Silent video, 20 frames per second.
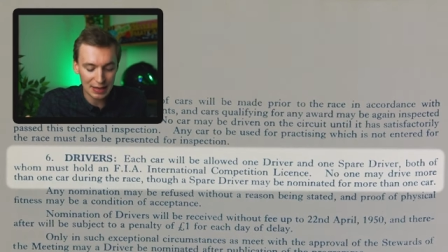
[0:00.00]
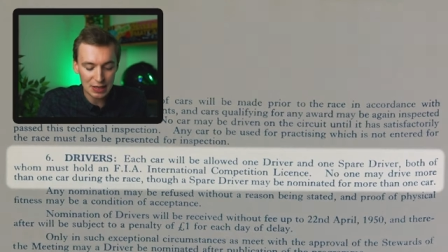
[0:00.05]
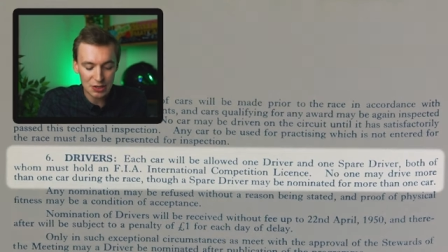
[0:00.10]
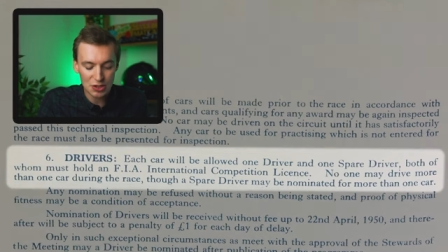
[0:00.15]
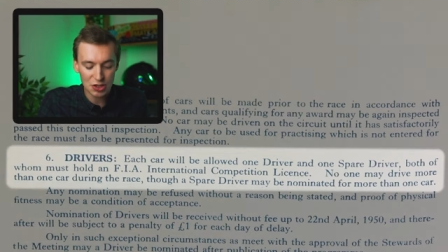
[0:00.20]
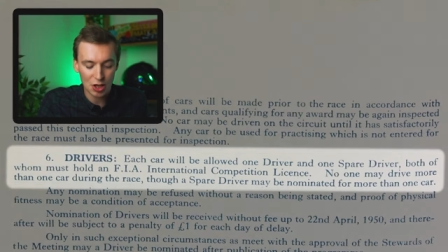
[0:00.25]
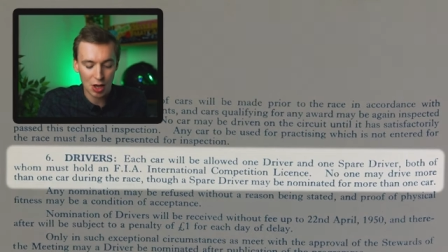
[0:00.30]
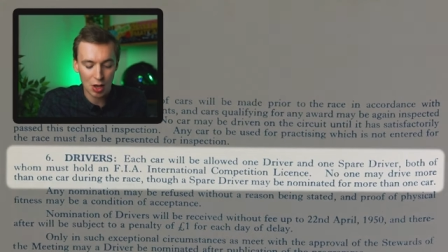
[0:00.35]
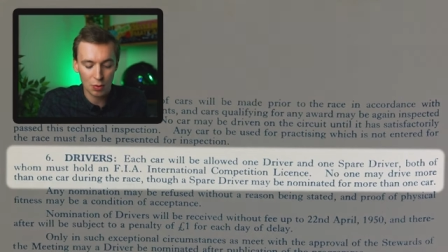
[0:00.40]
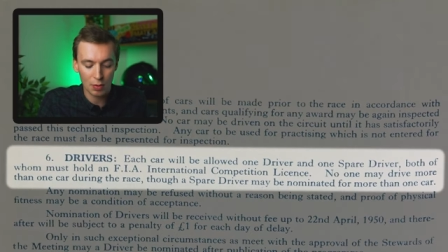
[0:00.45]

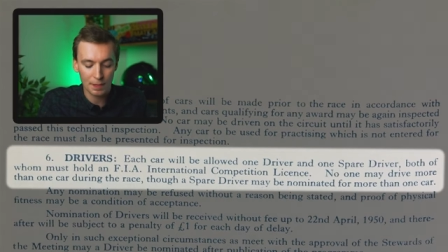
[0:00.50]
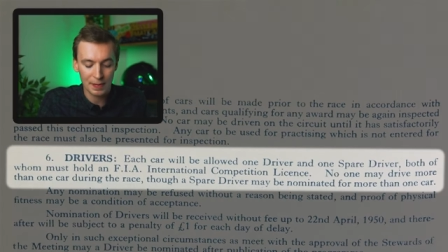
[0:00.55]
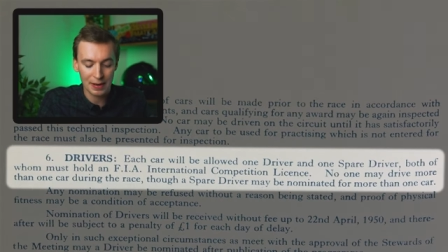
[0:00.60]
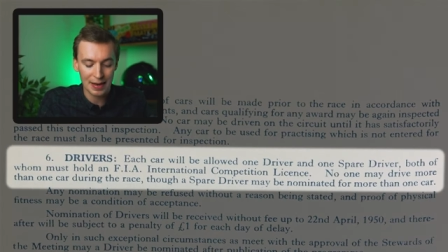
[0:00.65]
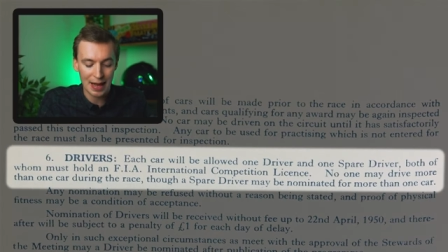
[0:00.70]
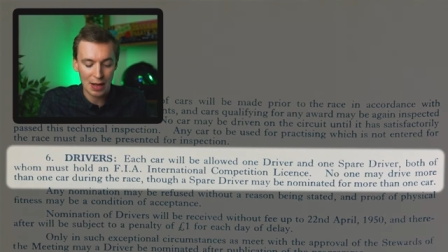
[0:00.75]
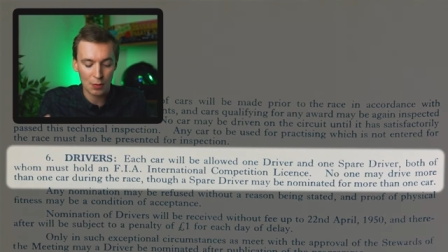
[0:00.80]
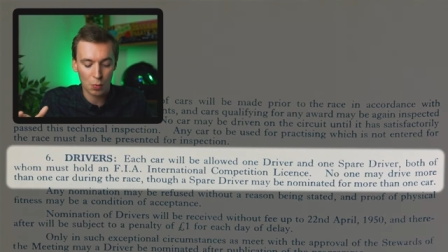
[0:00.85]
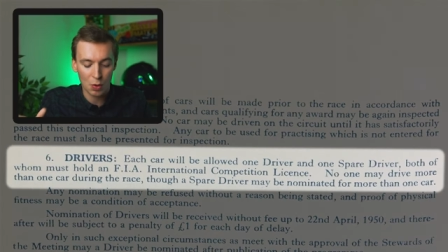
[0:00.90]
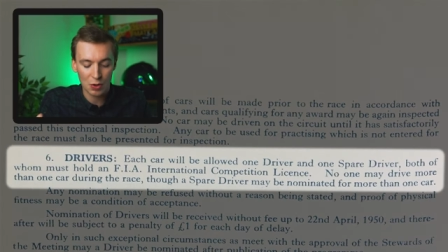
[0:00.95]
each car will be
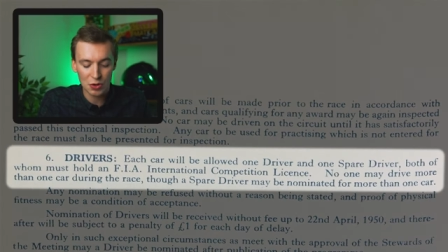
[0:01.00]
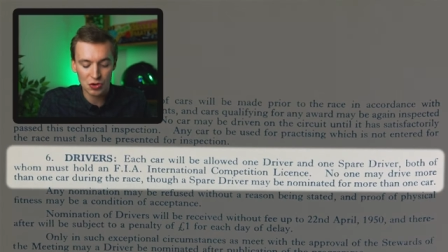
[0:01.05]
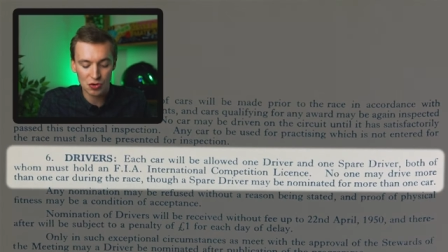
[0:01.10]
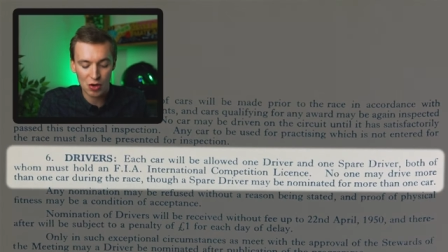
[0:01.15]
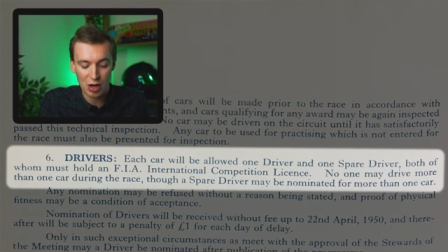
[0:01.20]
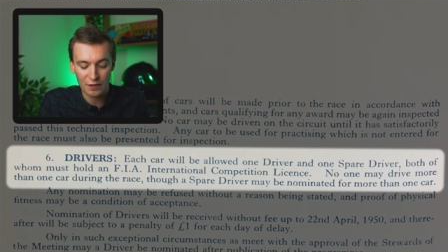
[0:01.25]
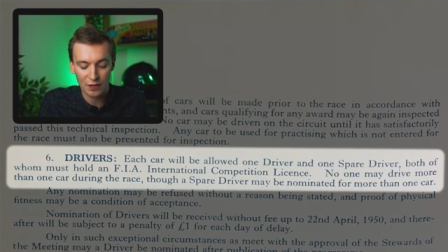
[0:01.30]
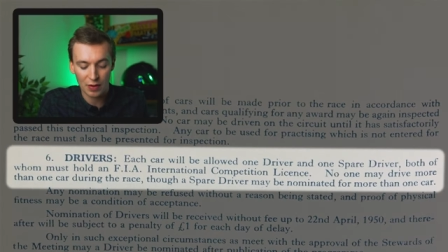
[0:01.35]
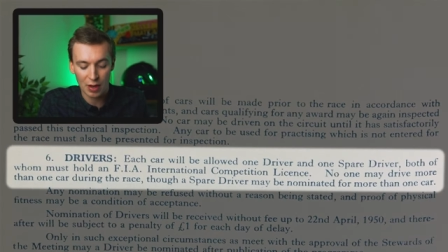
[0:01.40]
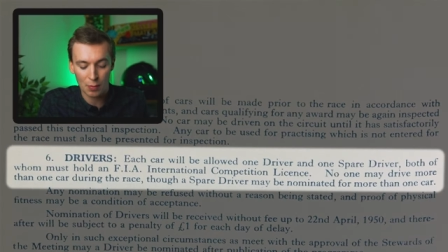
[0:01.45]
allowed one
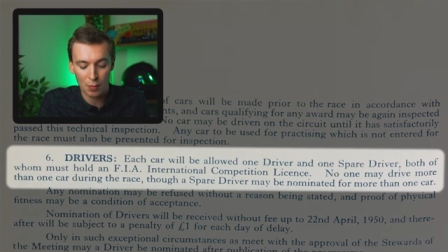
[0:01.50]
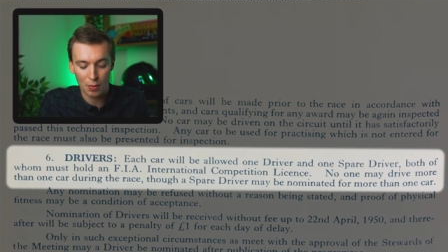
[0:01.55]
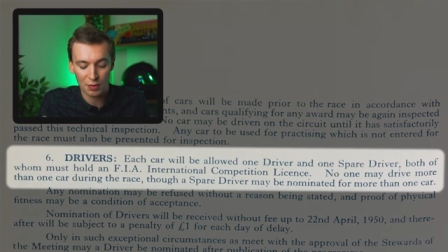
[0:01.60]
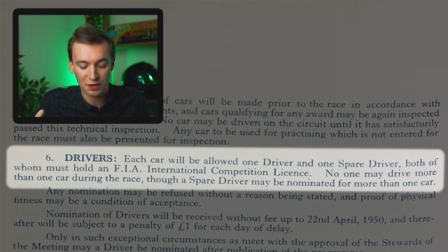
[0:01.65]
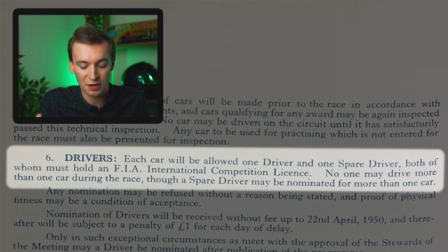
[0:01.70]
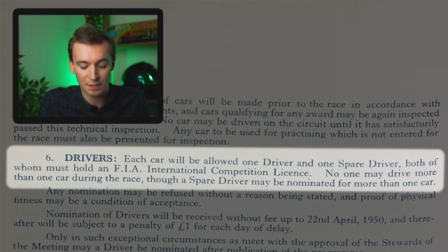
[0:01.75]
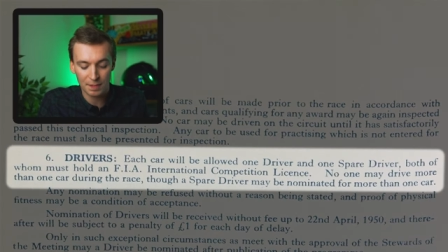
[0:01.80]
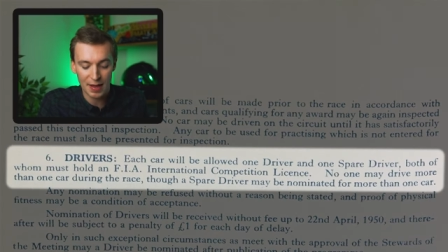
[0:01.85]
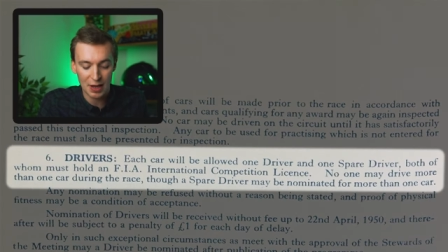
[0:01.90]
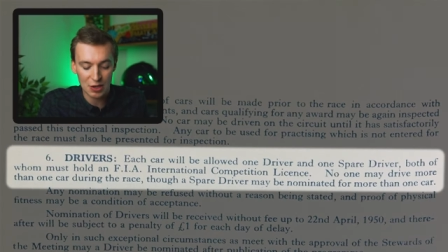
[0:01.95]
driver and
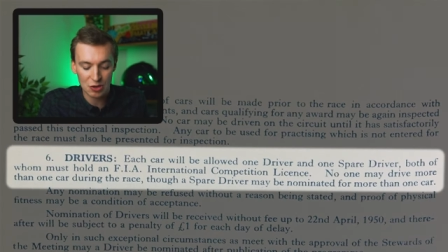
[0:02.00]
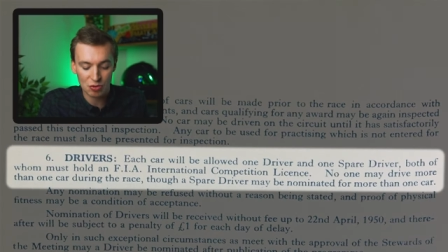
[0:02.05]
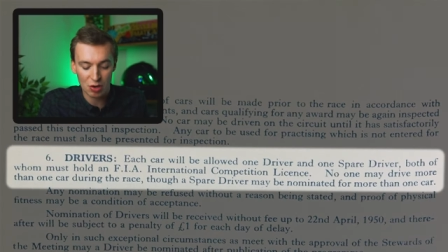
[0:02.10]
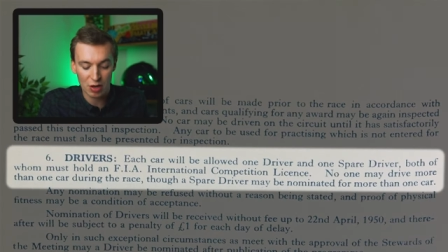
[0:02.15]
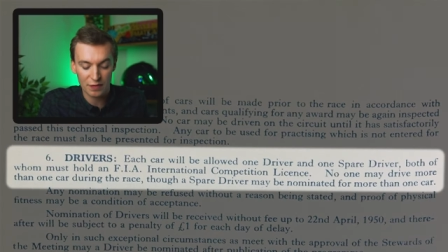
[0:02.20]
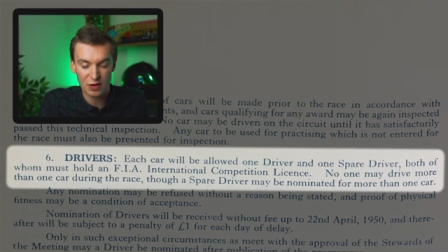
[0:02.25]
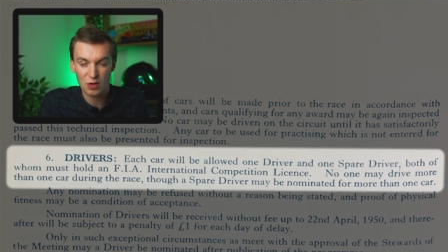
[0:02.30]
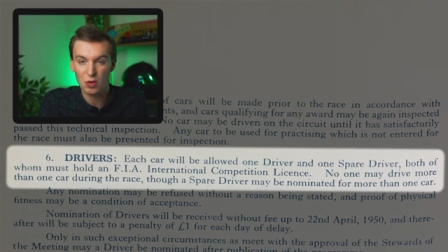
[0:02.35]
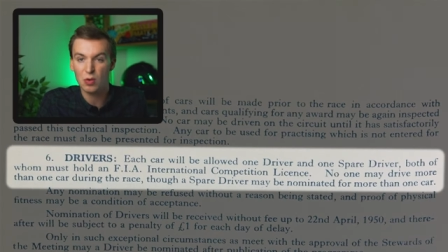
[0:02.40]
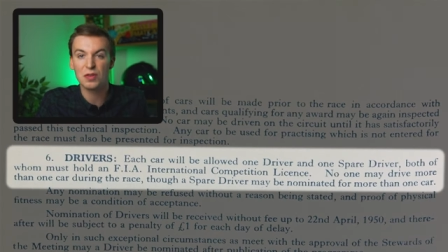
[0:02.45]
one spare
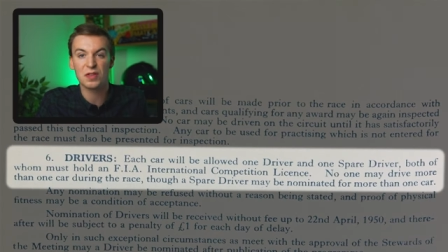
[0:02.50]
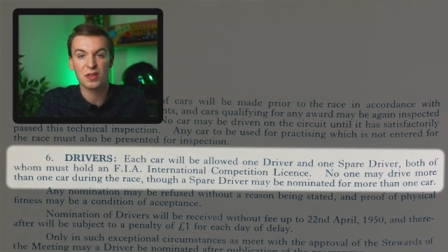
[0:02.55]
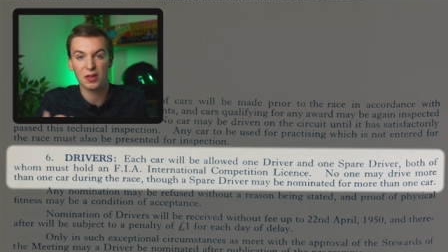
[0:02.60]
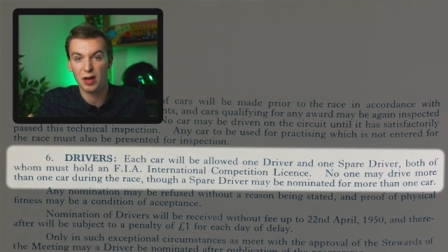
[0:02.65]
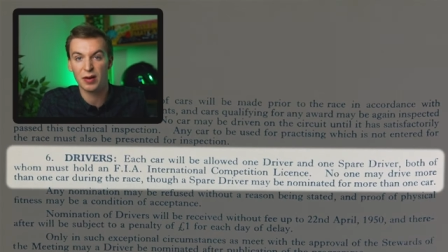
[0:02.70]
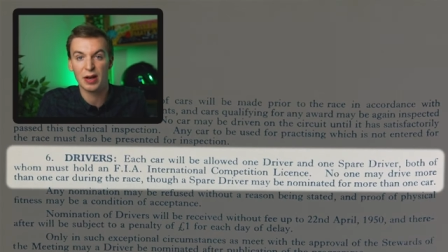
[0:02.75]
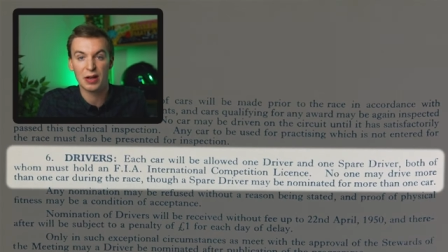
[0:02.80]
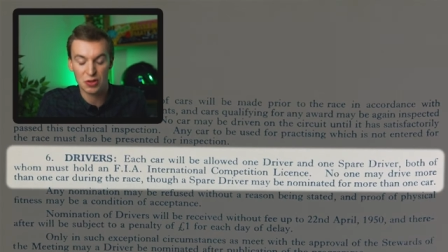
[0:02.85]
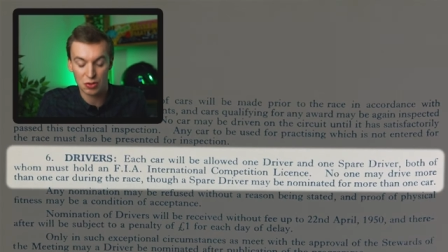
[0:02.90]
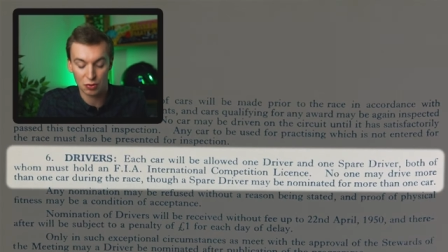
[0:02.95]
driver, also
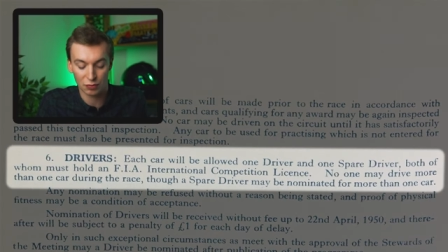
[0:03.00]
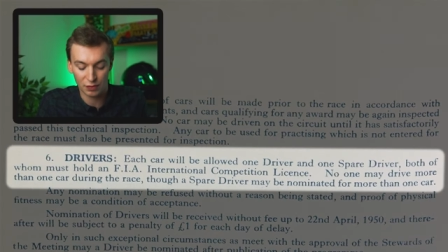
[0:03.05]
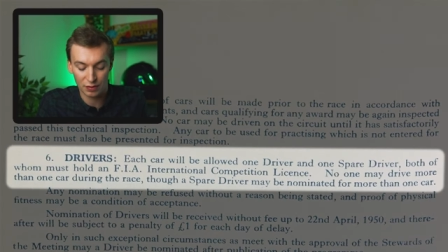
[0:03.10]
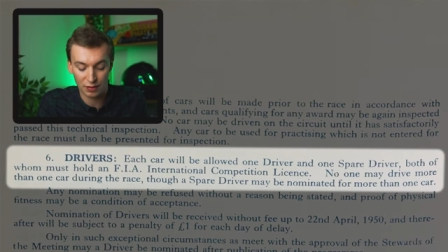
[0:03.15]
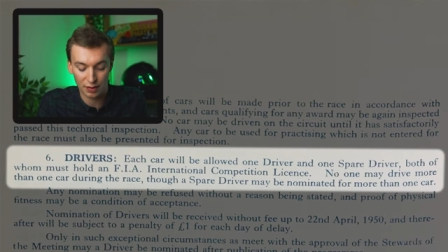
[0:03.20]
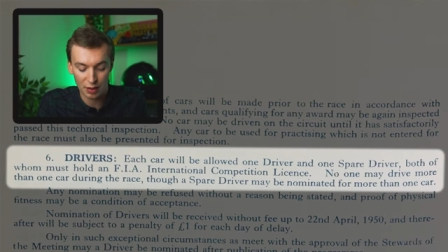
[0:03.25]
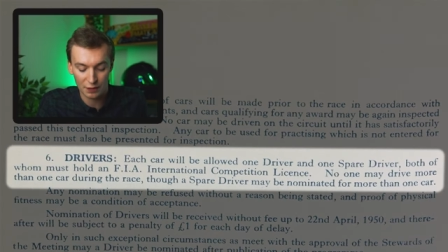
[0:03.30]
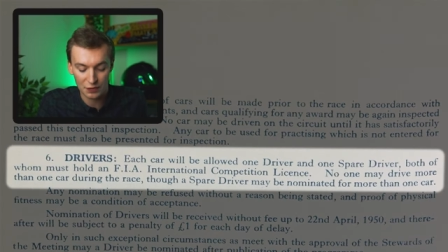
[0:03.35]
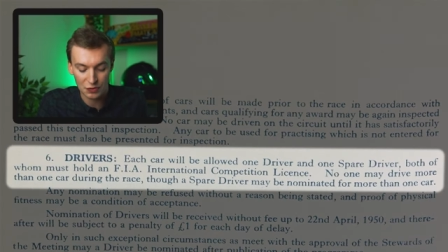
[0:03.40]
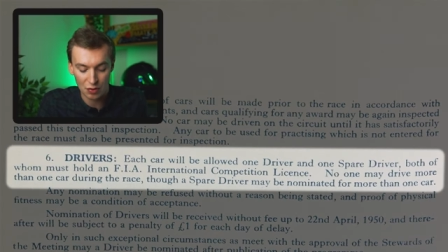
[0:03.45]
known as your
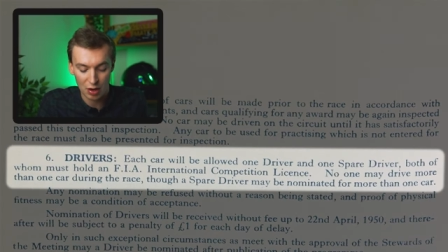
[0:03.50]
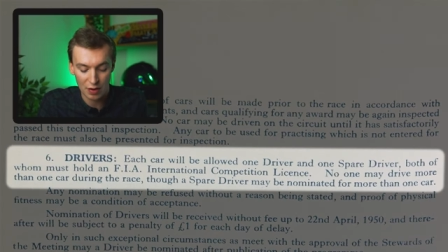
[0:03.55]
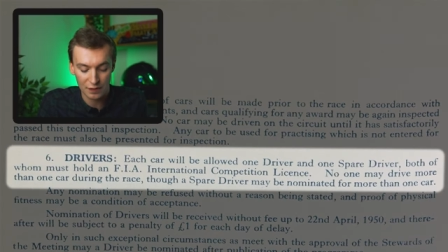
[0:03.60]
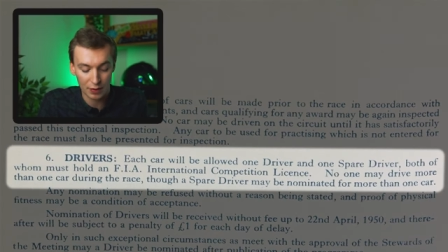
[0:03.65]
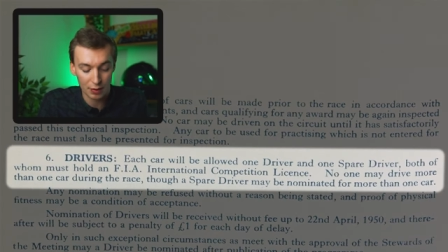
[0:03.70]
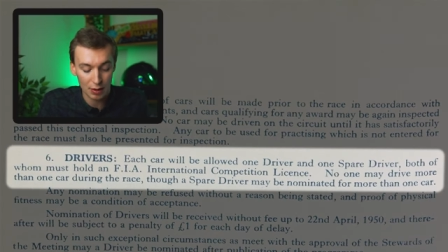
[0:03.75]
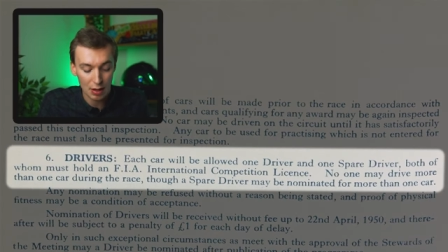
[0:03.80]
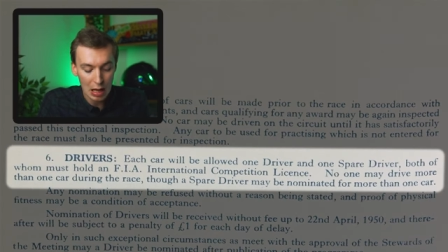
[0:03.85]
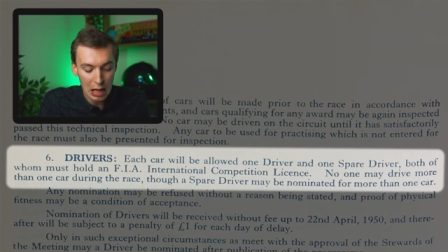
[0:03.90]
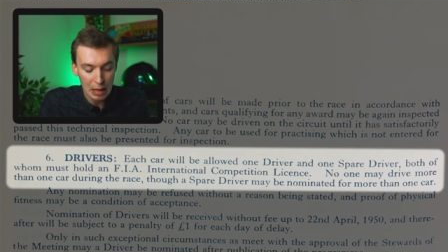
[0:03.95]
reserve
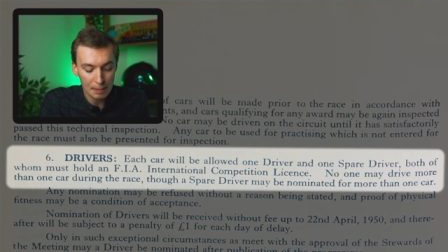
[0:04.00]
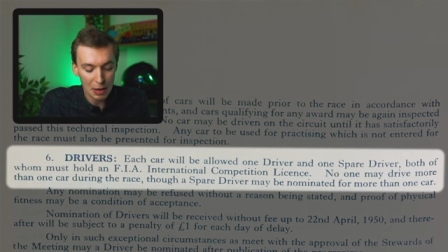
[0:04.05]
driver,